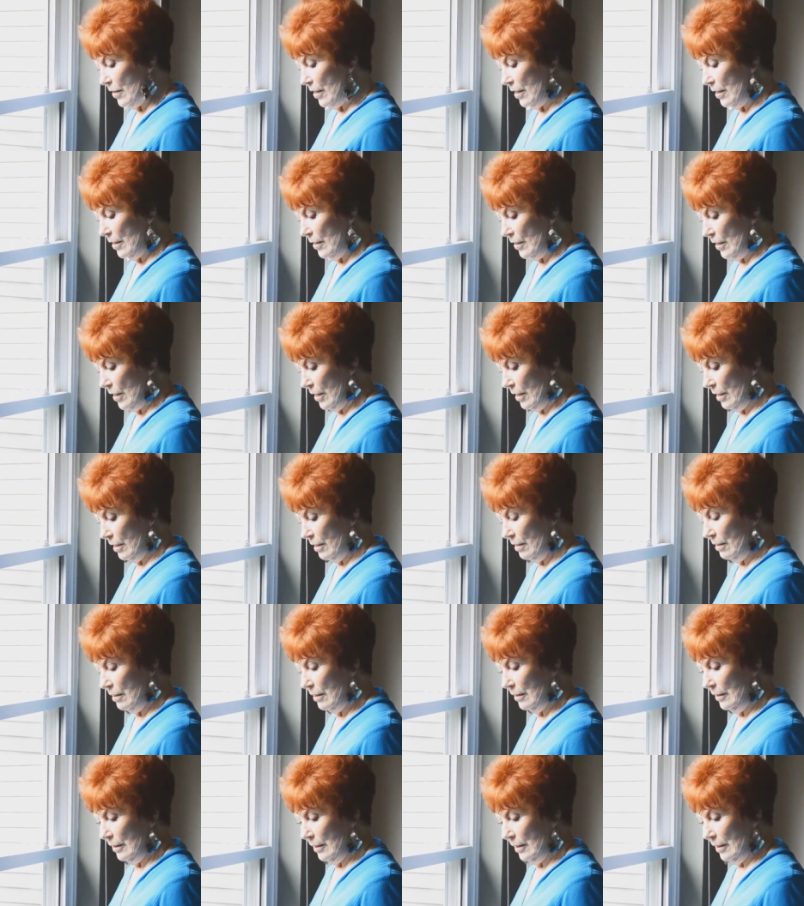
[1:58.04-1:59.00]
the,
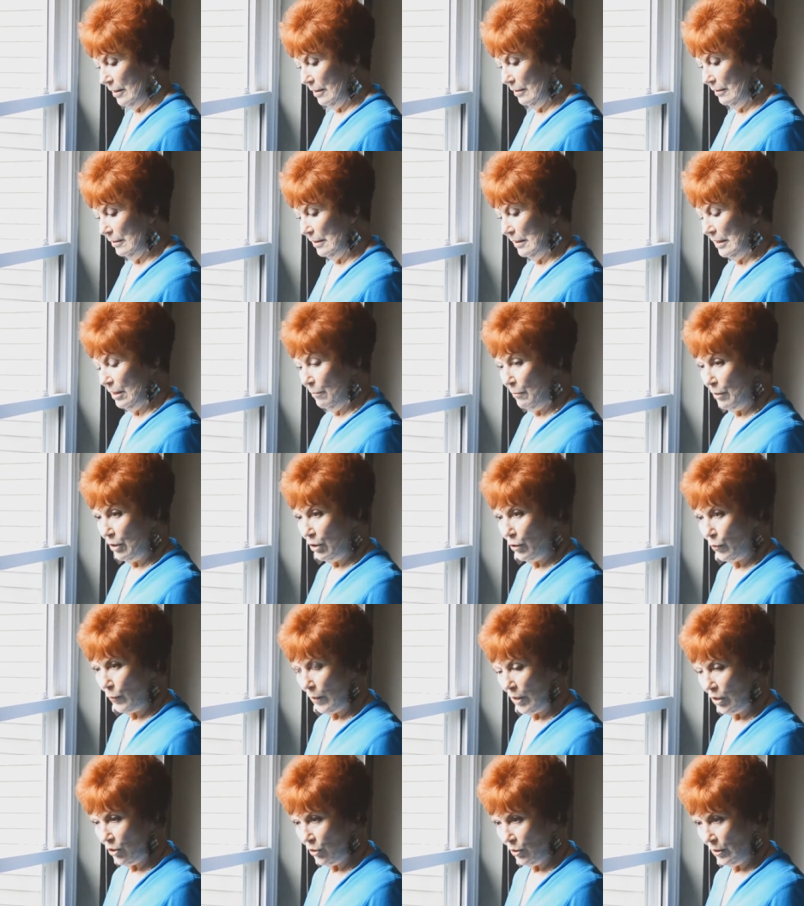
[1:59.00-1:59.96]
the, the
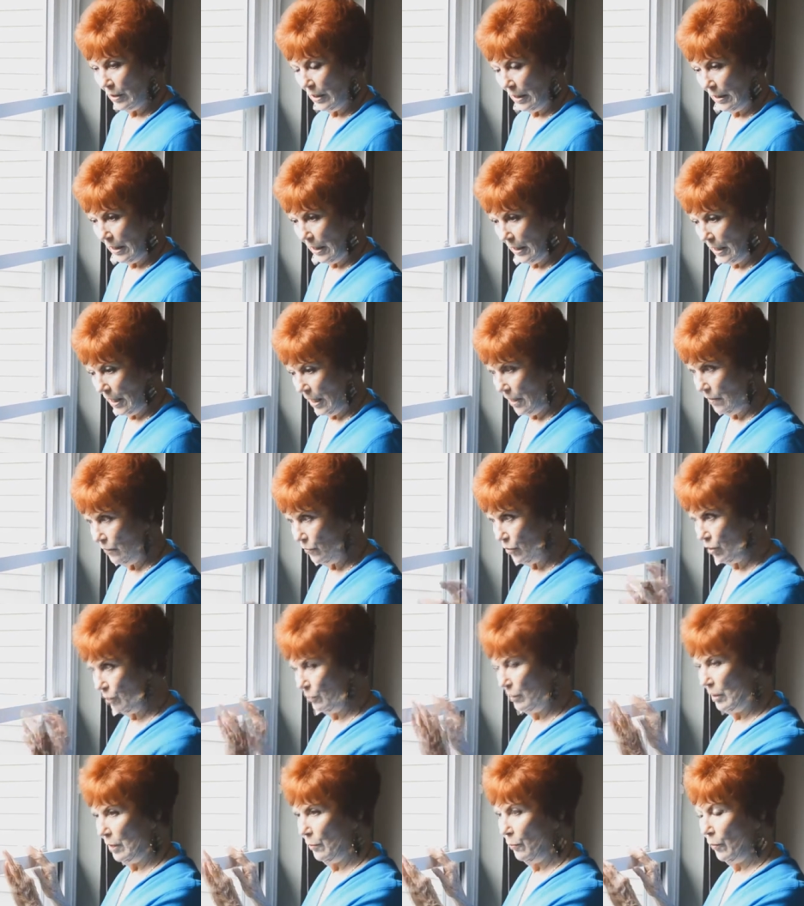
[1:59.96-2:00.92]
demonstration that they gave
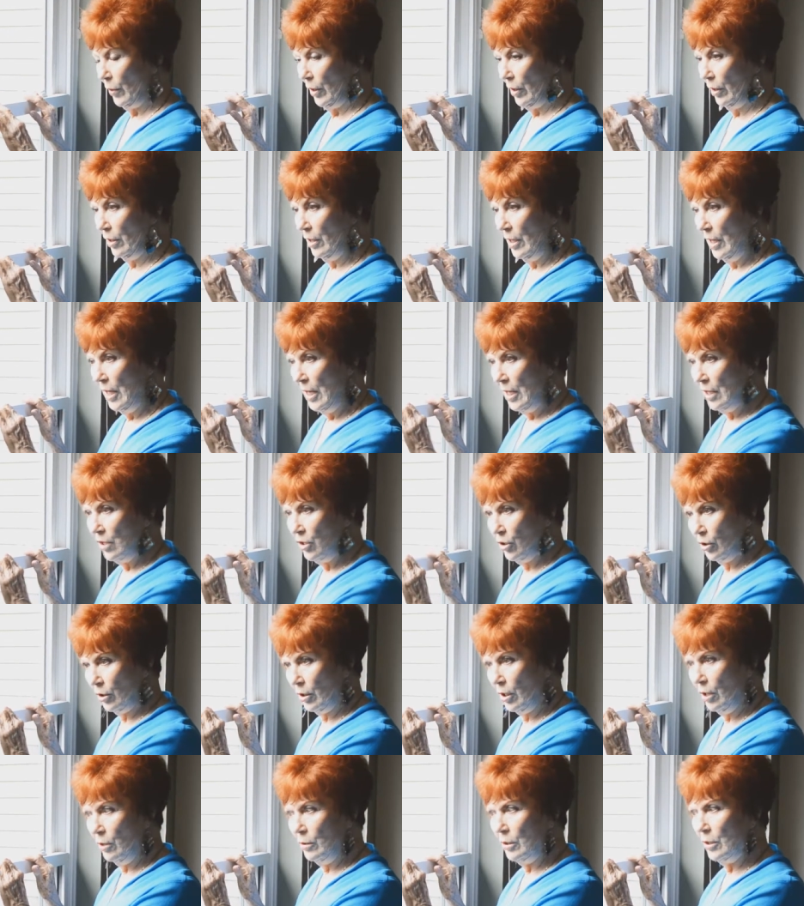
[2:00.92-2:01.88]
to me where you
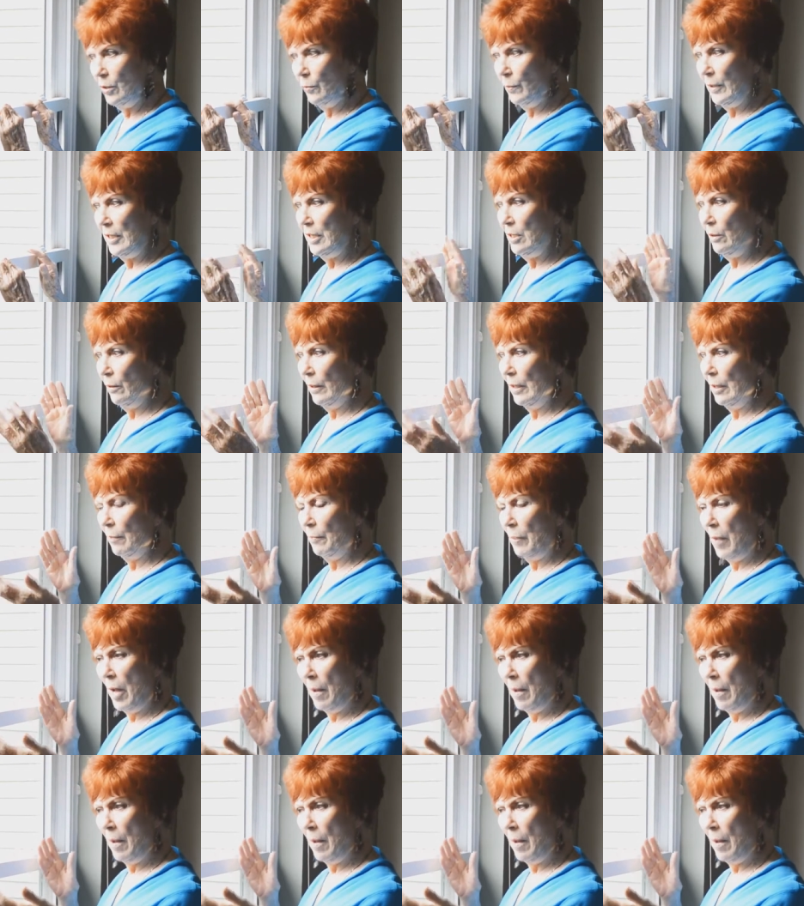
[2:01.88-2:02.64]
close the window and it